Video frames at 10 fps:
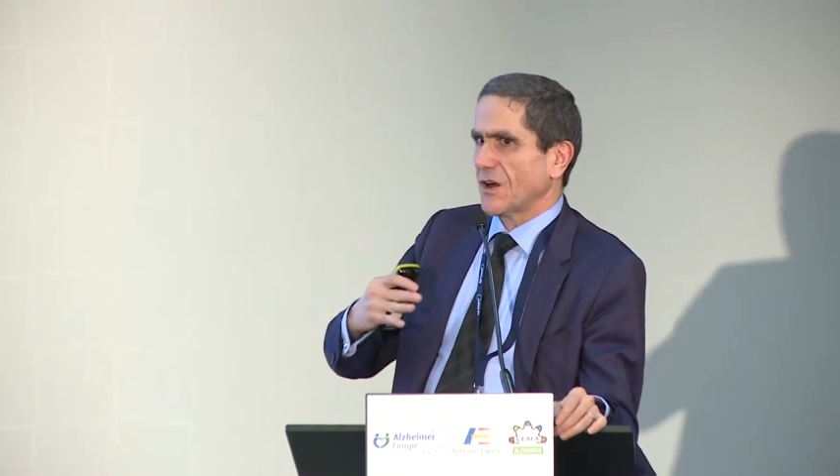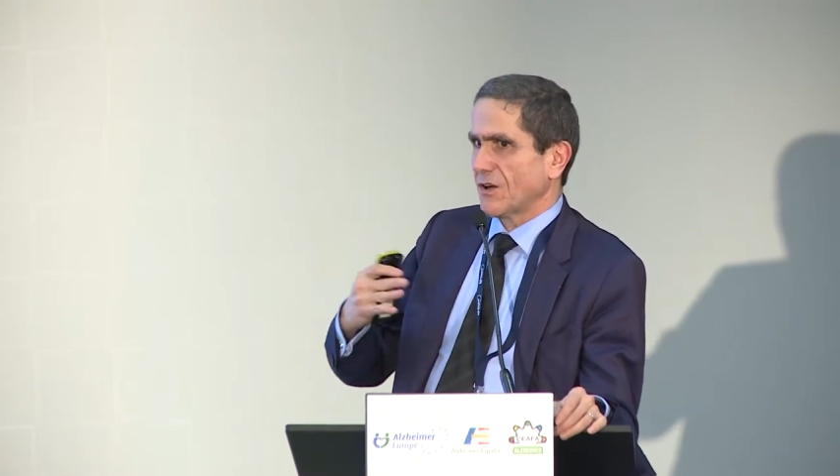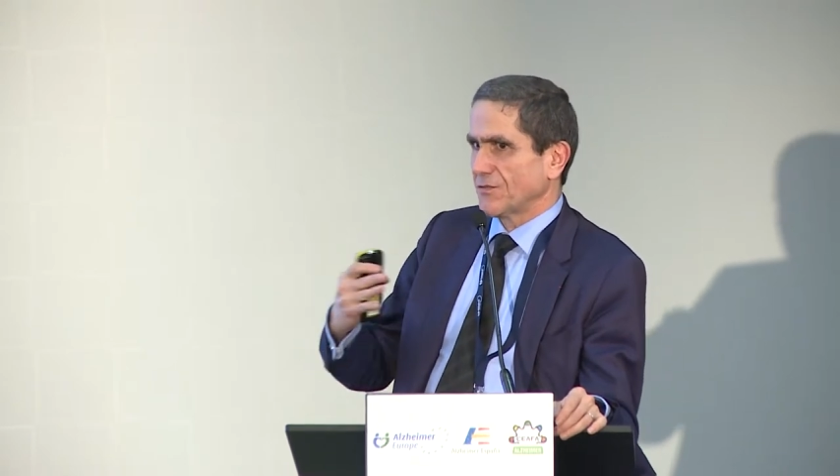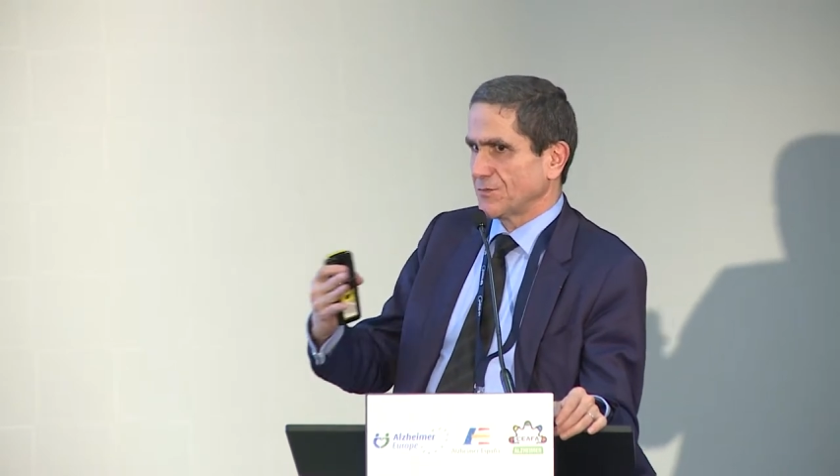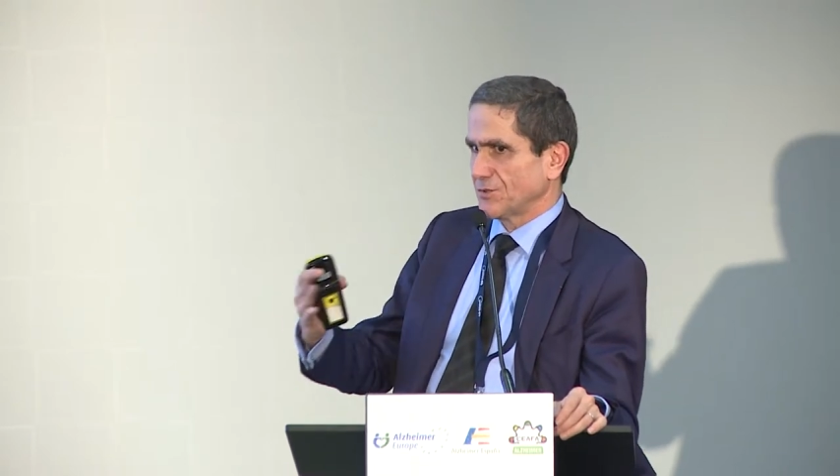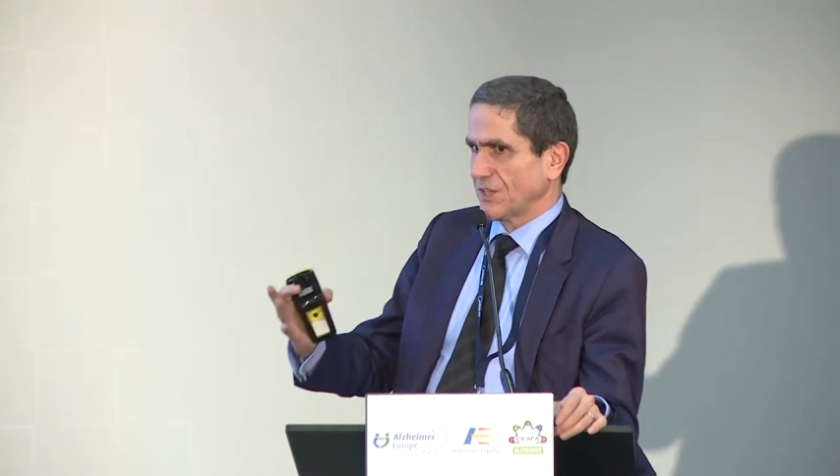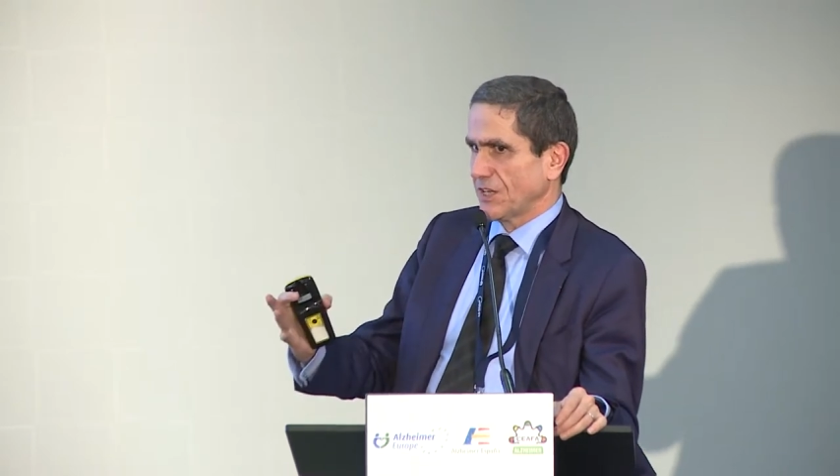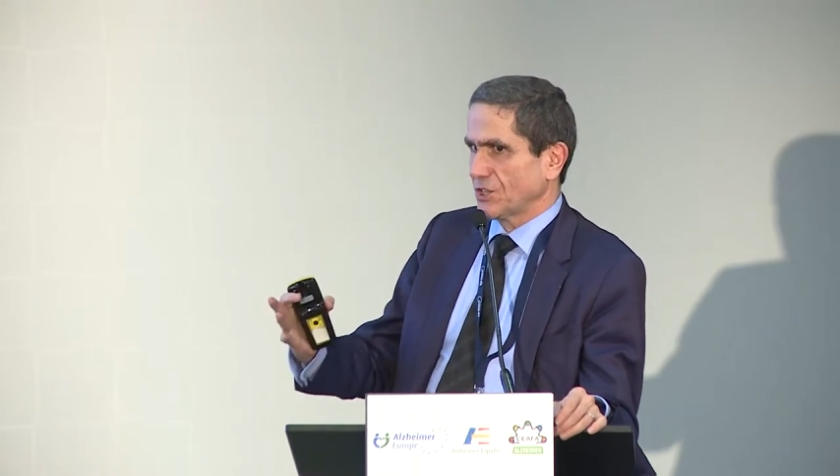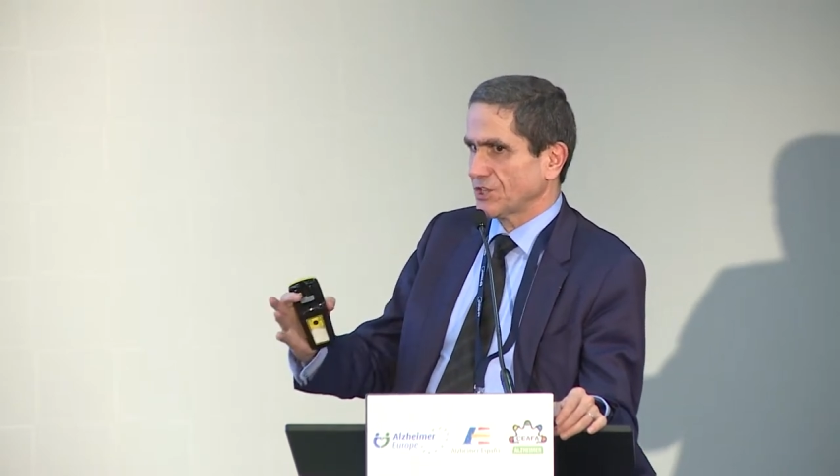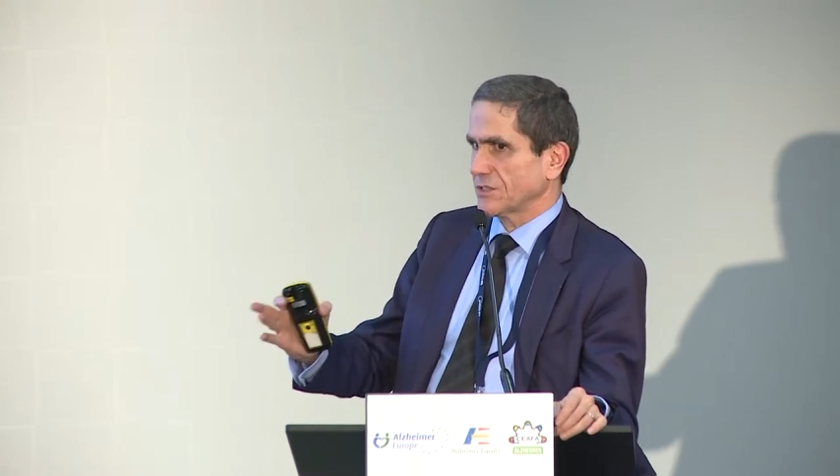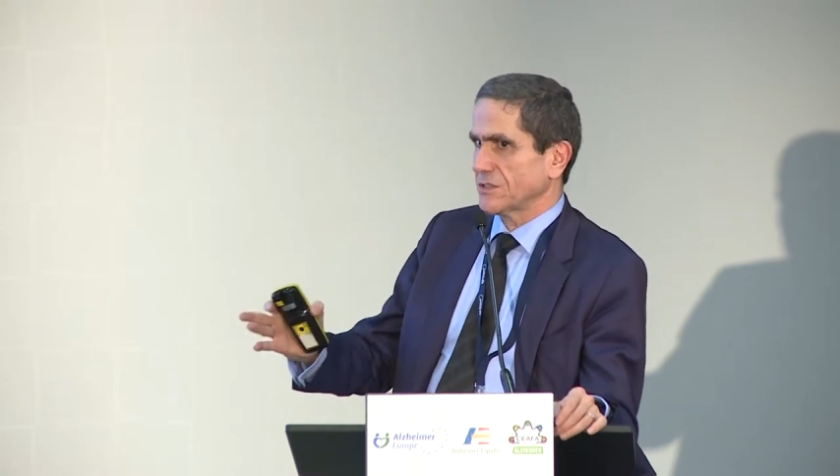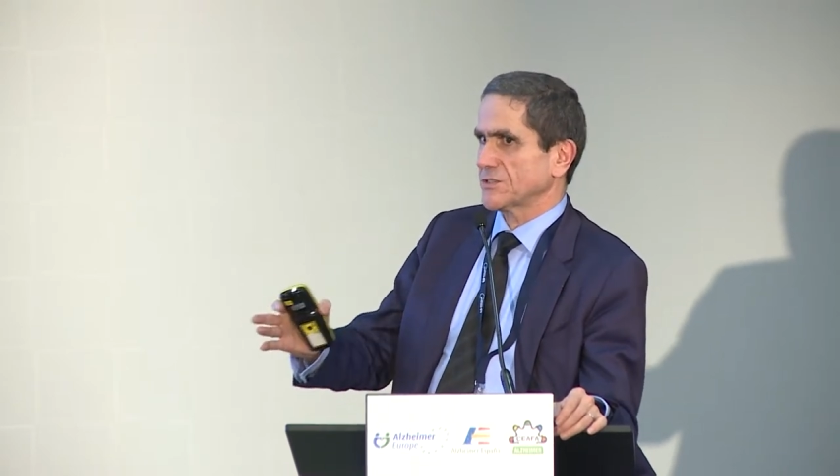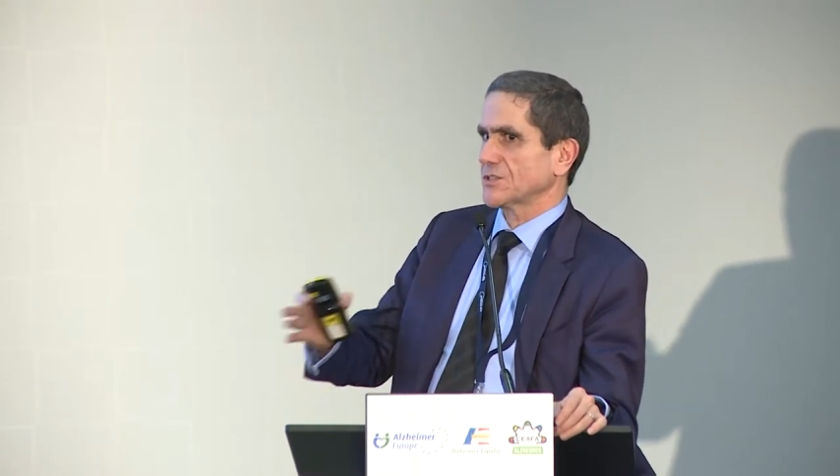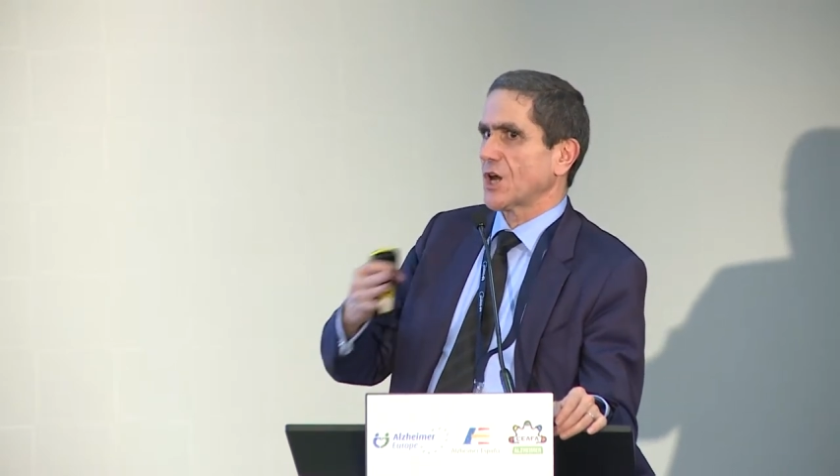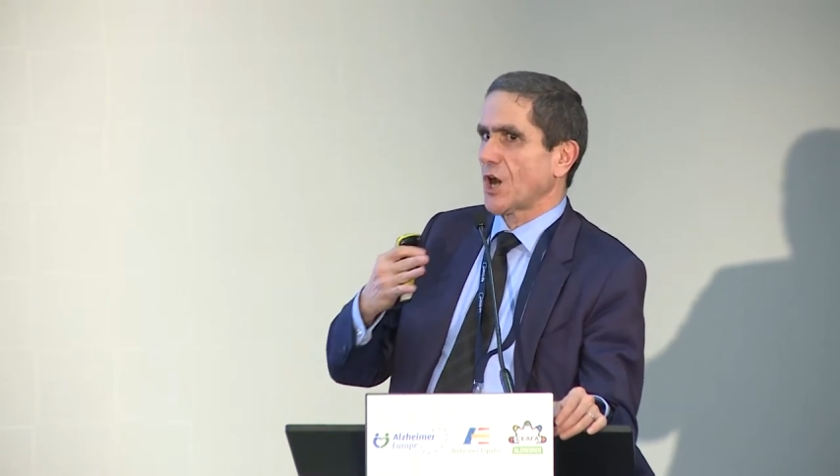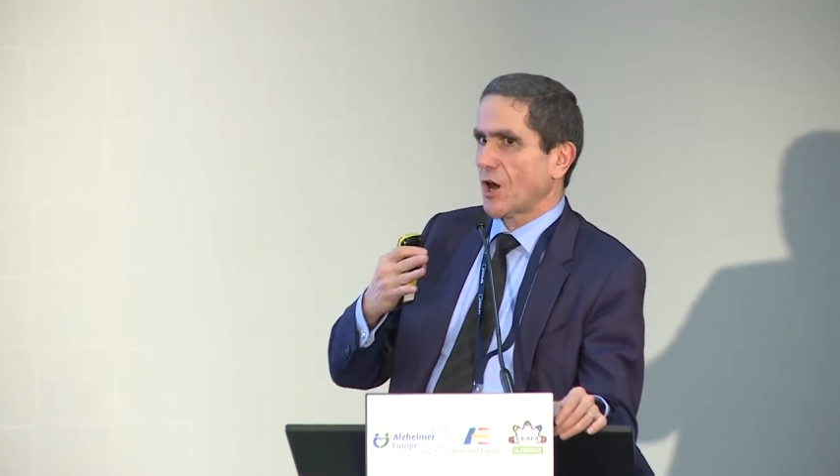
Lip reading: of mutations